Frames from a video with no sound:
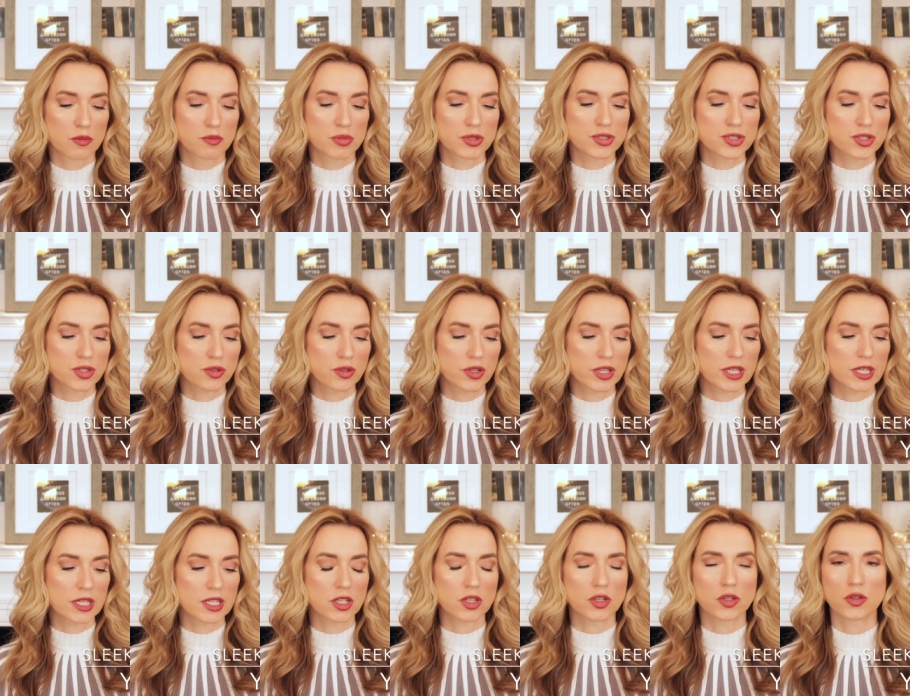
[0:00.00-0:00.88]

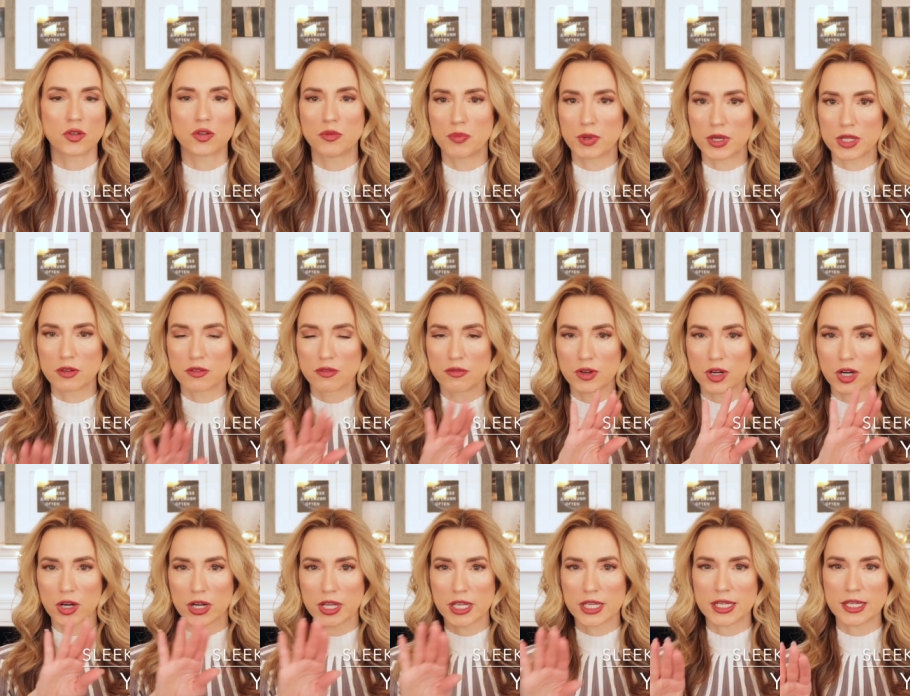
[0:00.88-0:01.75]
patchouli, and oud, but a
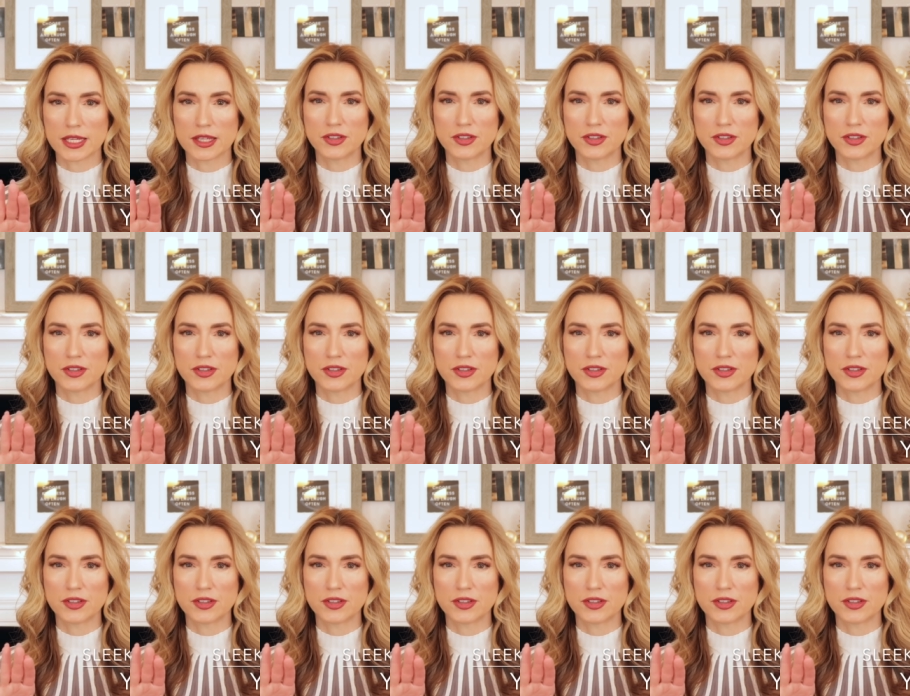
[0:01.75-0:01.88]
very